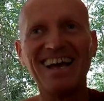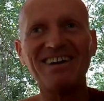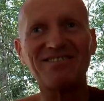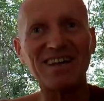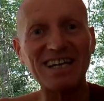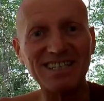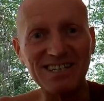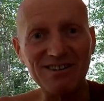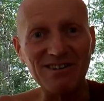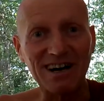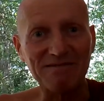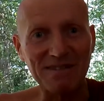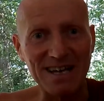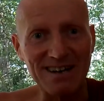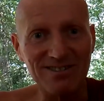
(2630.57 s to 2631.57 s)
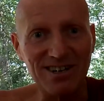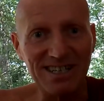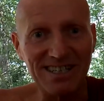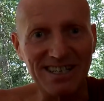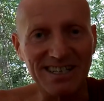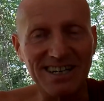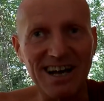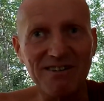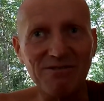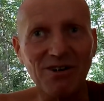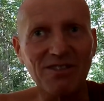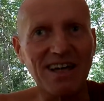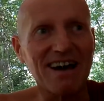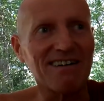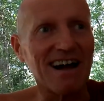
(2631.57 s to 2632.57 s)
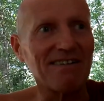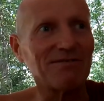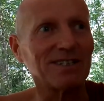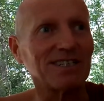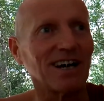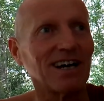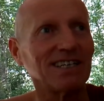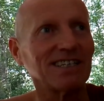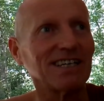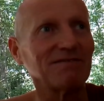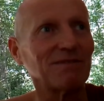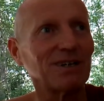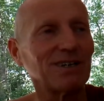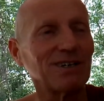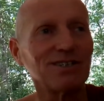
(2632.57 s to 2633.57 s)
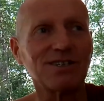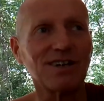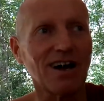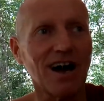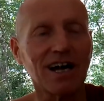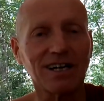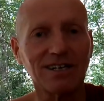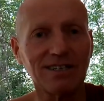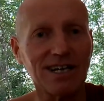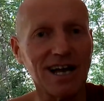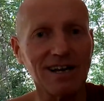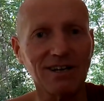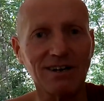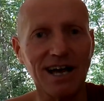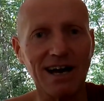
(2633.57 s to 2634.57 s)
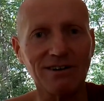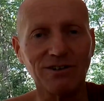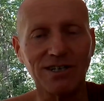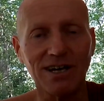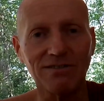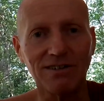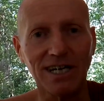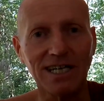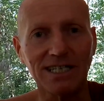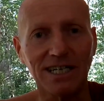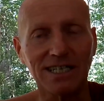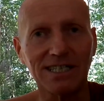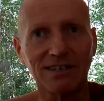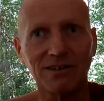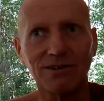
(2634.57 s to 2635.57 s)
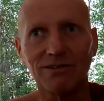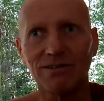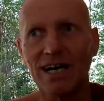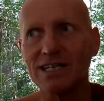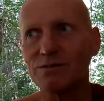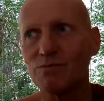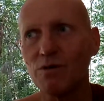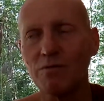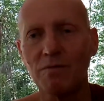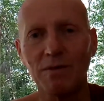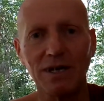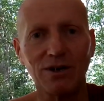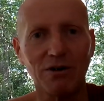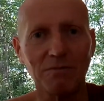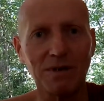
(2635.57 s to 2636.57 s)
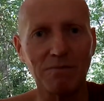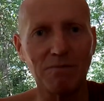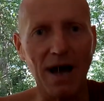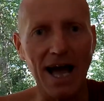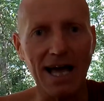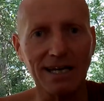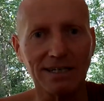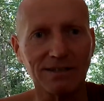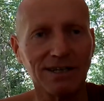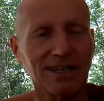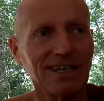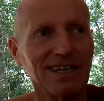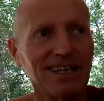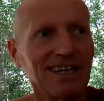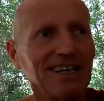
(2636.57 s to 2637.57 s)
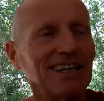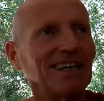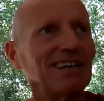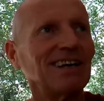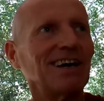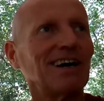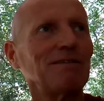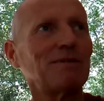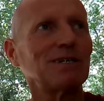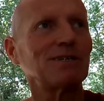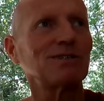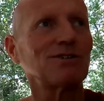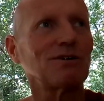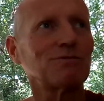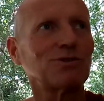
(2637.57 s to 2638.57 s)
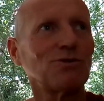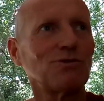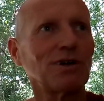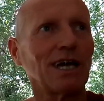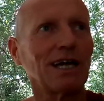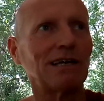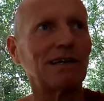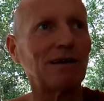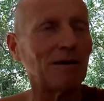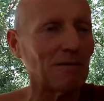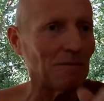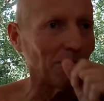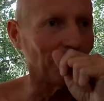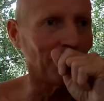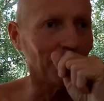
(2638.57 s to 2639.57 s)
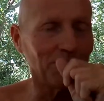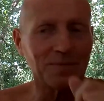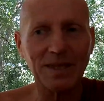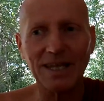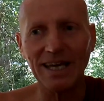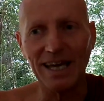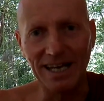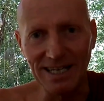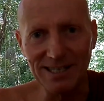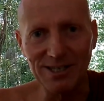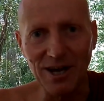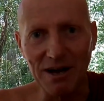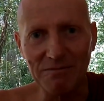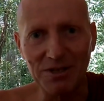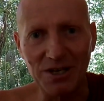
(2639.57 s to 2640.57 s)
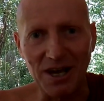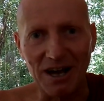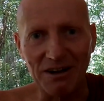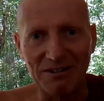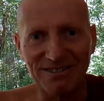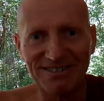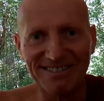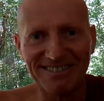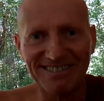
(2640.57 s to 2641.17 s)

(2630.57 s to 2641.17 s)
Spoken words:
If they do, I'd be interested to know what they're advertising, because I can tell you now, you don't need it. Oh, that's probably got me banned. I better stop talking. It is time to go.